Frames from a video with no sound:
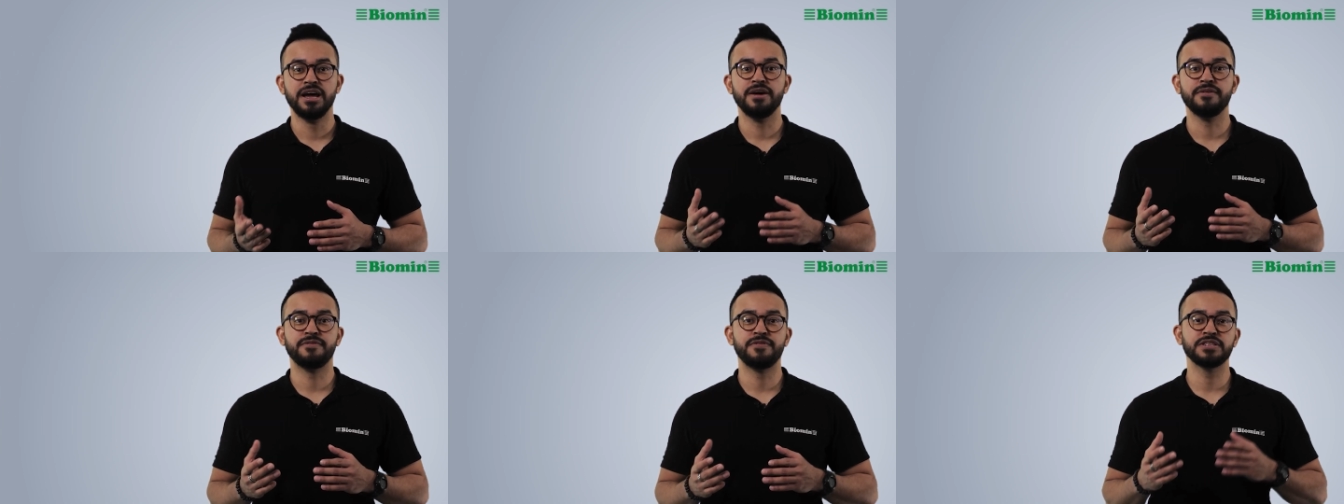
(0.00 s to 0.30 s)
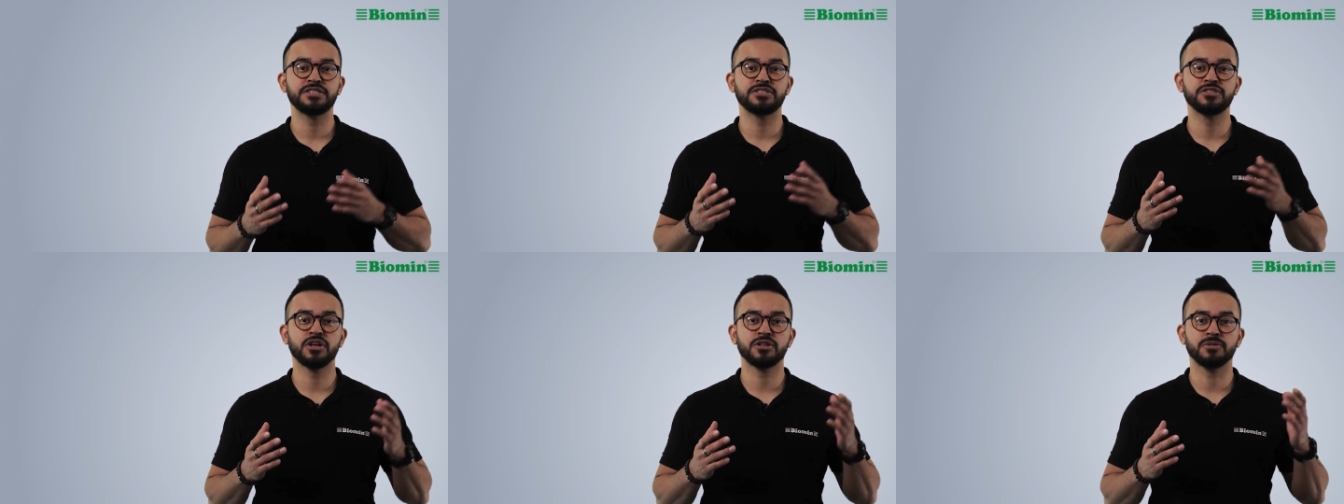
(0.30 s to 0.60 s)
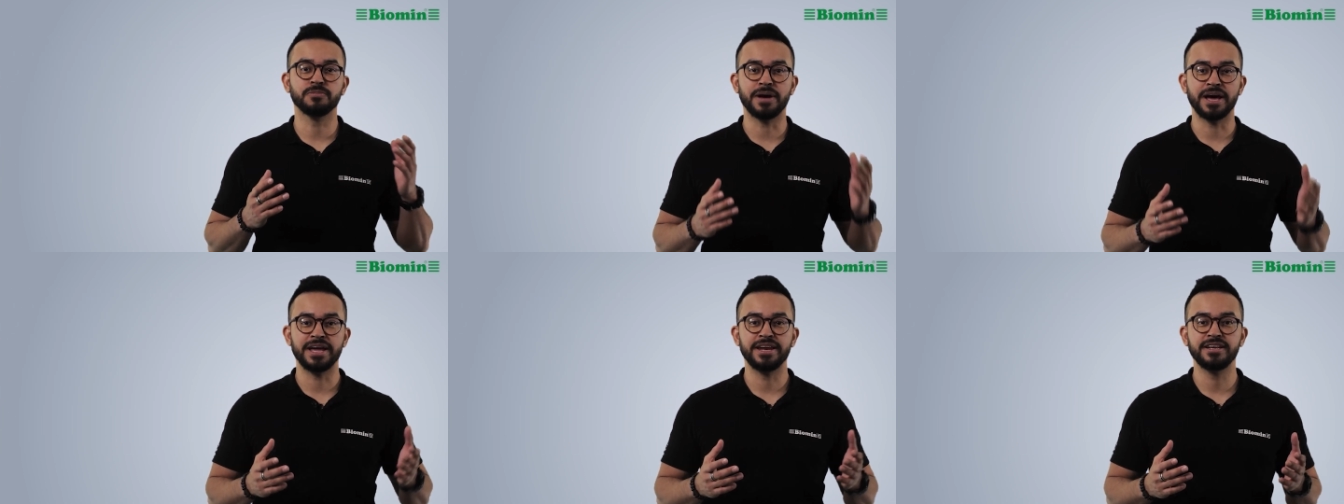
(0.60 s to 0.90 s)
If it's
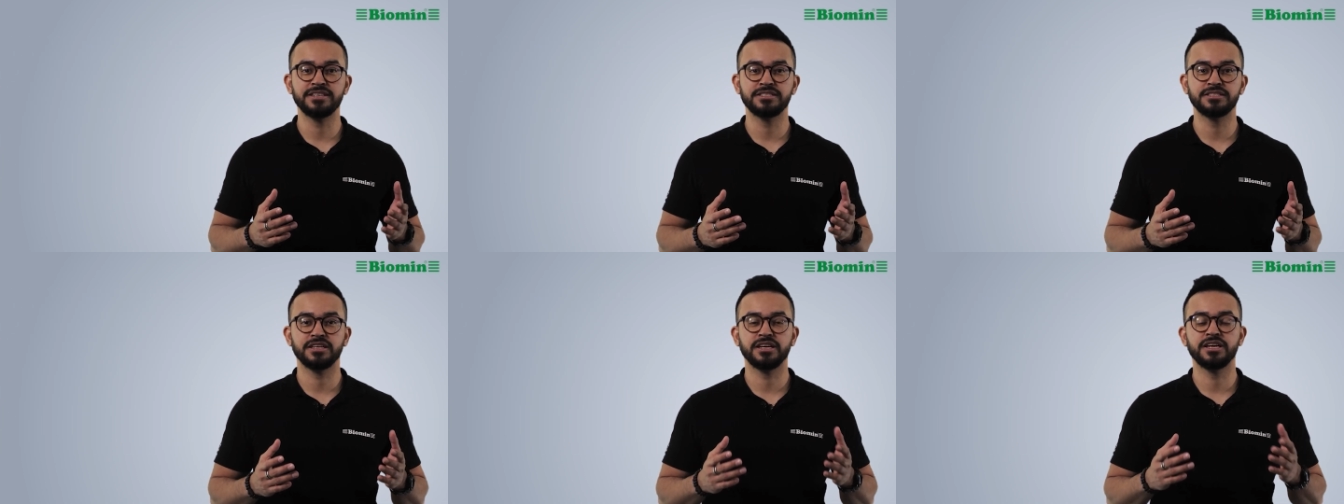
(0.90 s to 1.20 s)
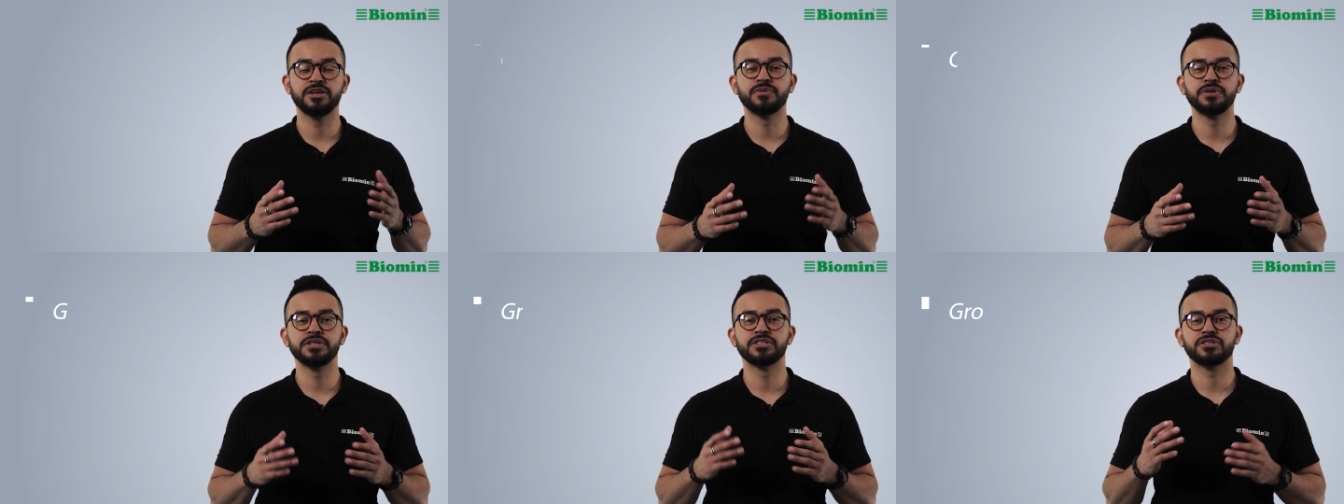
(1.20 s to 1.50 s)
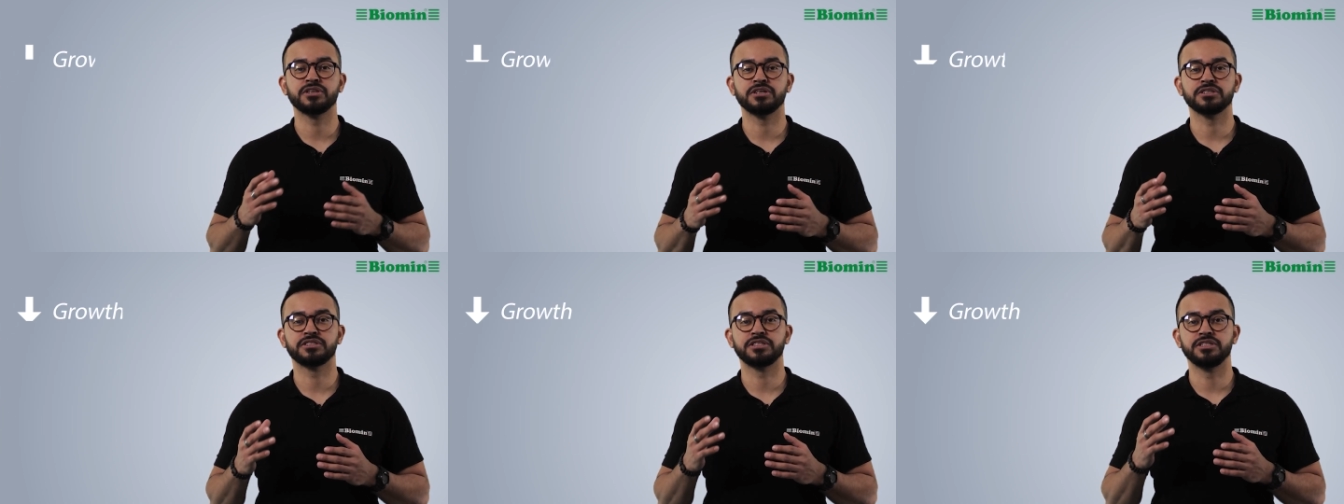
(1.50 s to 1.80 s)
not managed, it
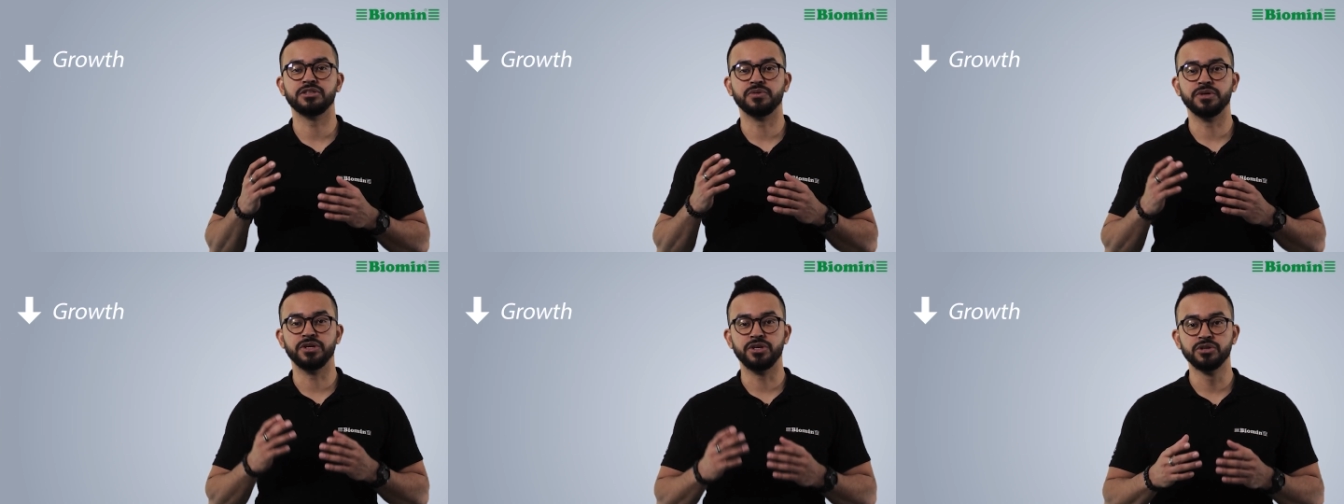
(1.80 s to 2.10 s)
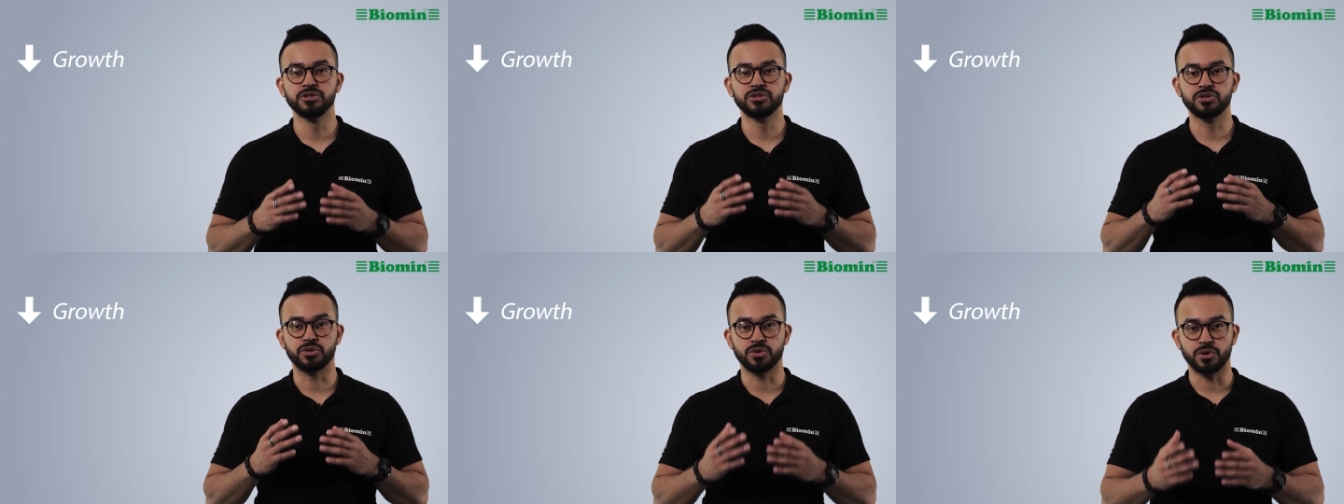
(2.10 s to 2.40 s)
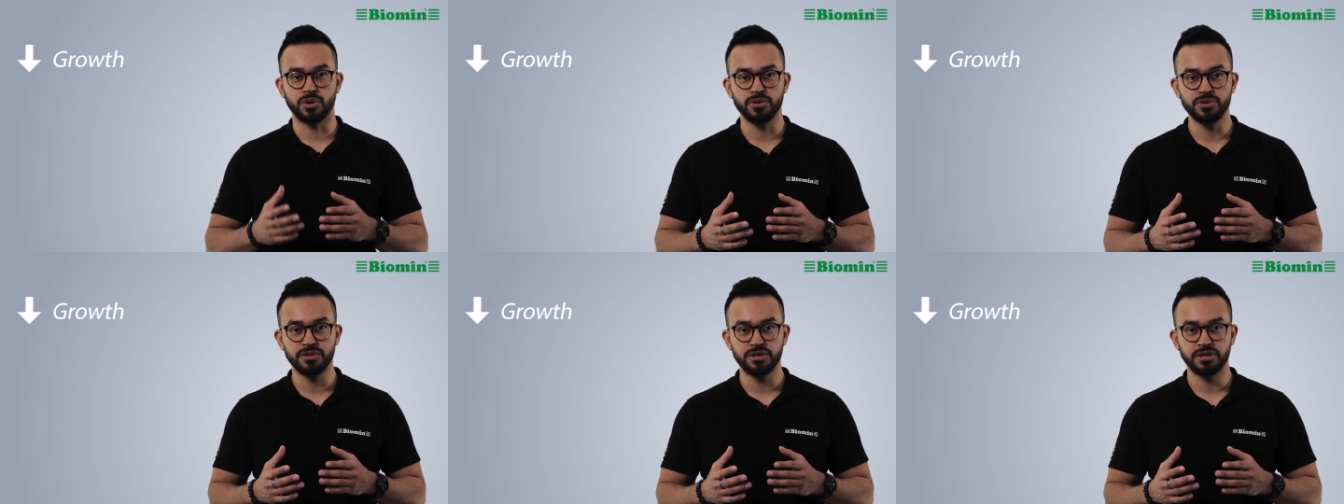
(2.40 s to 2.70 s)
results in reduced
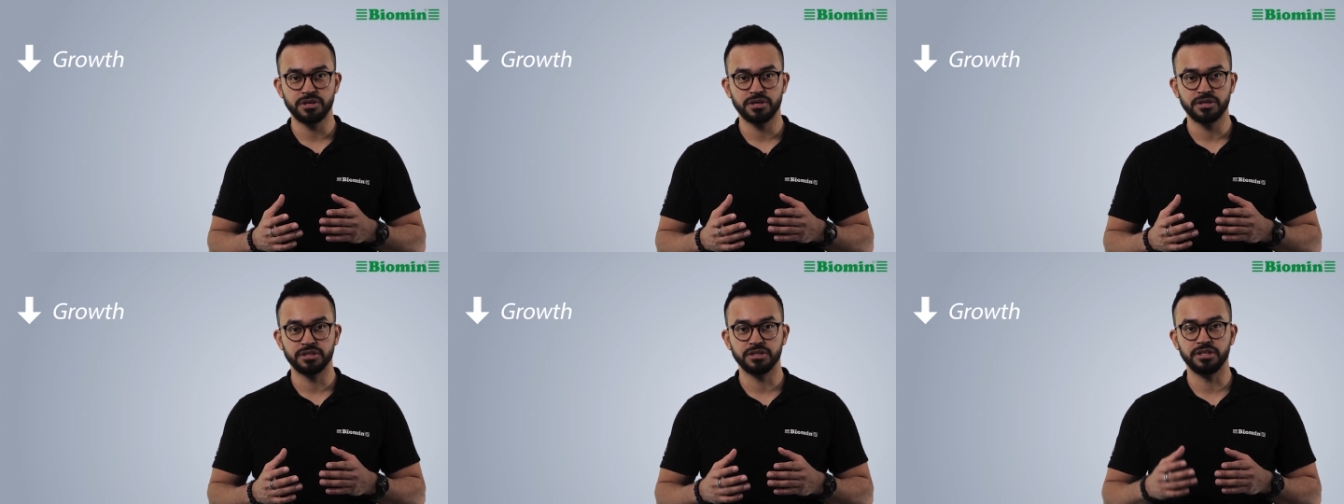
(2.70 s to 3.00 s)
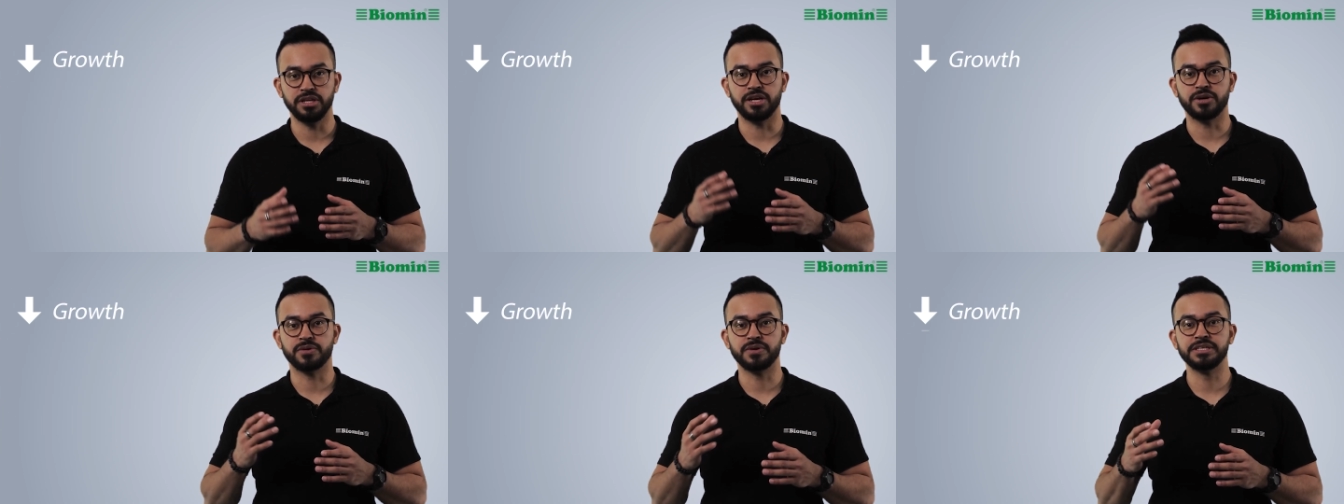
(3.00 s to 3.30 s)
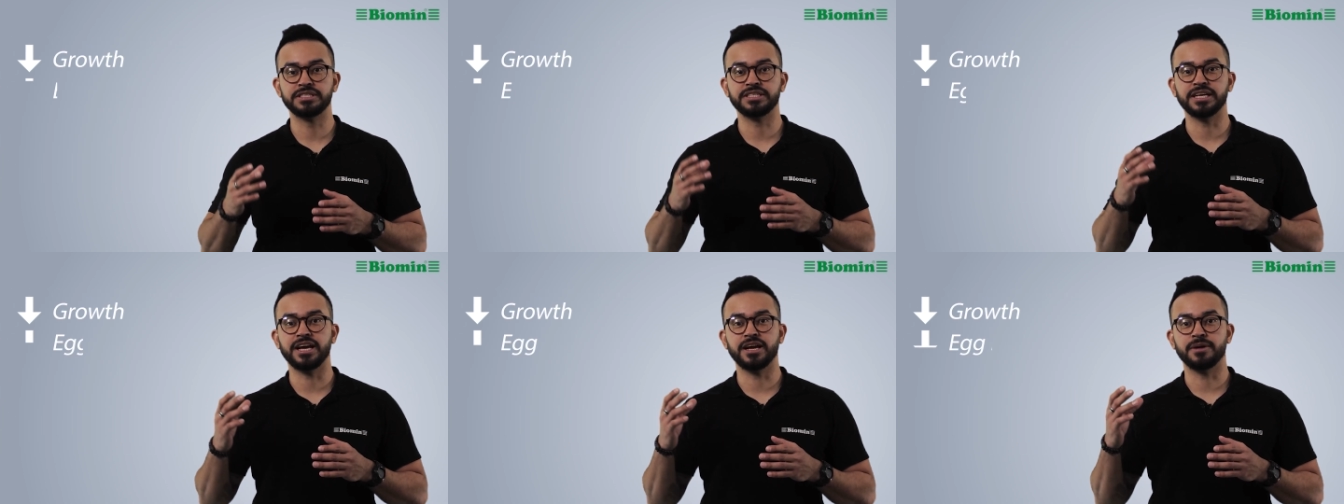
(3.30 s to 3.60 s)
growth,
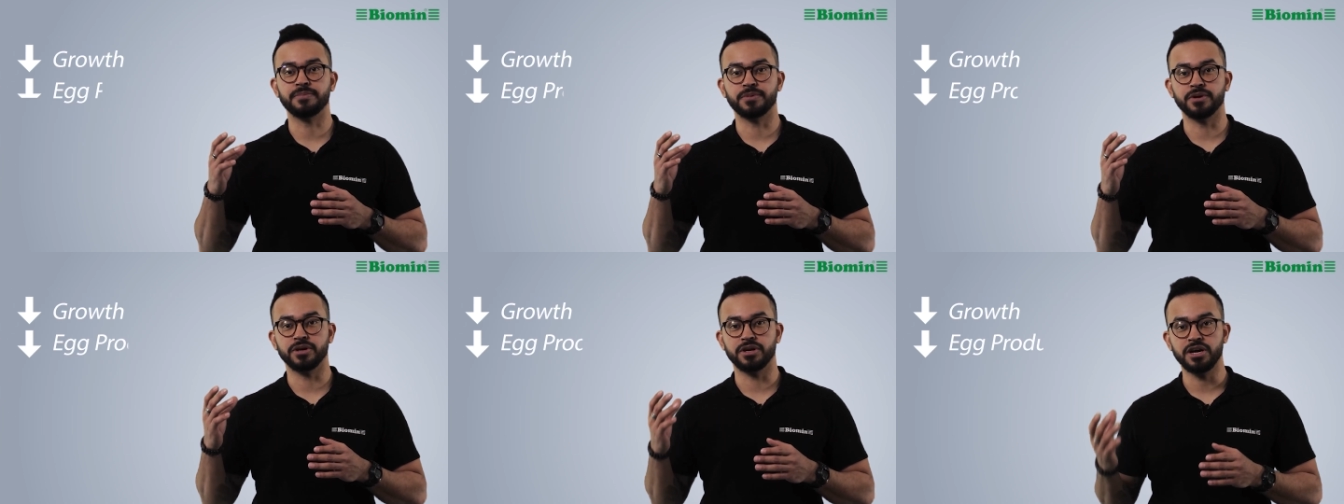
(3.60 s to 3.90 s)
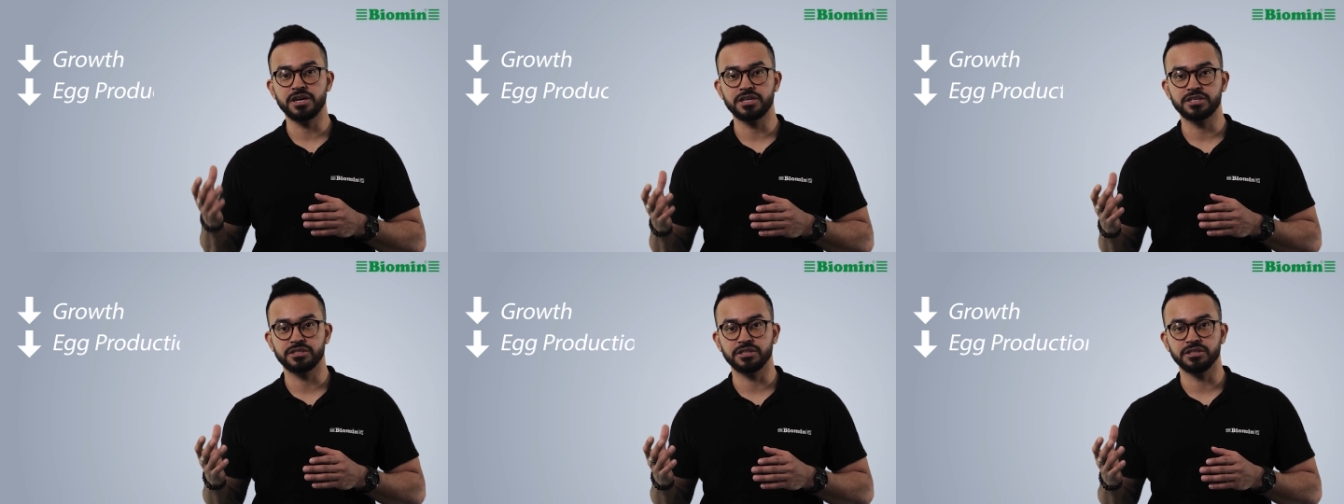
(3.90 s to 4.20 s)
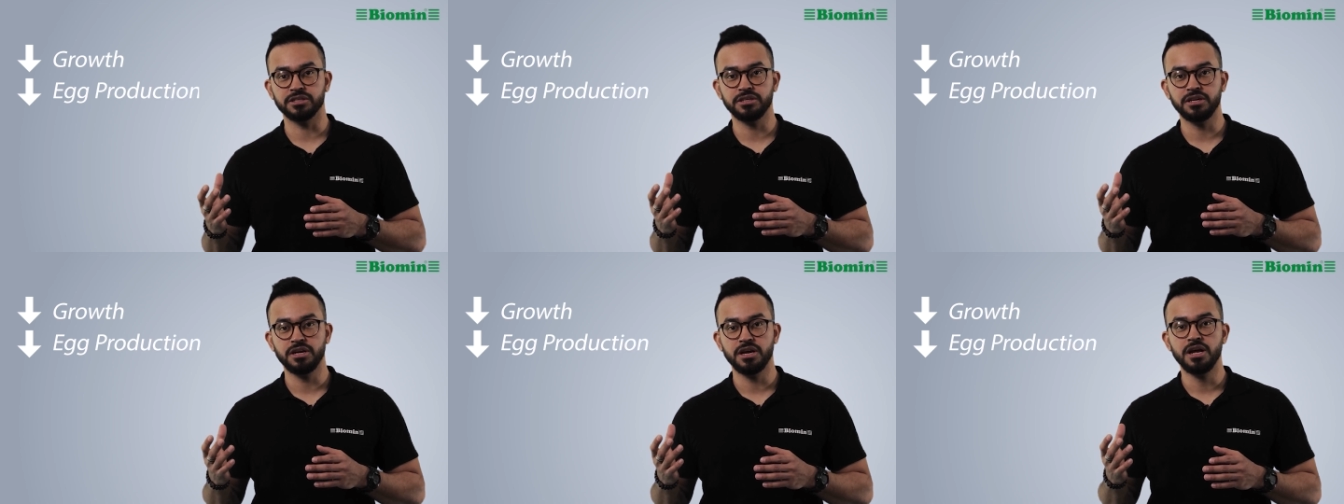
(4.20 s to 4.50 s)
decreased egg
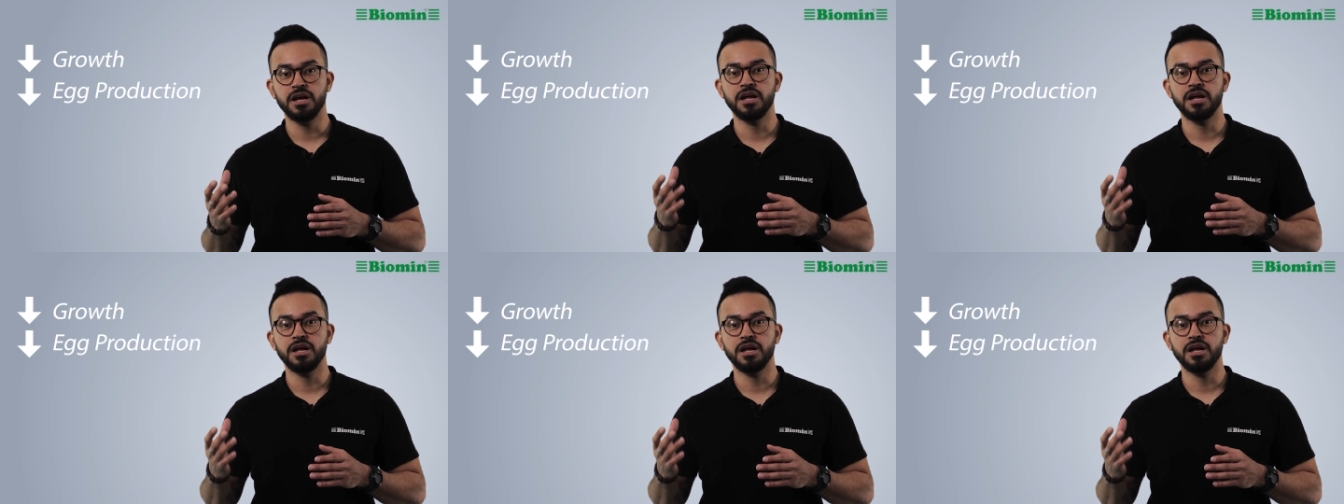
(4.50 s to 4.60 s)
production,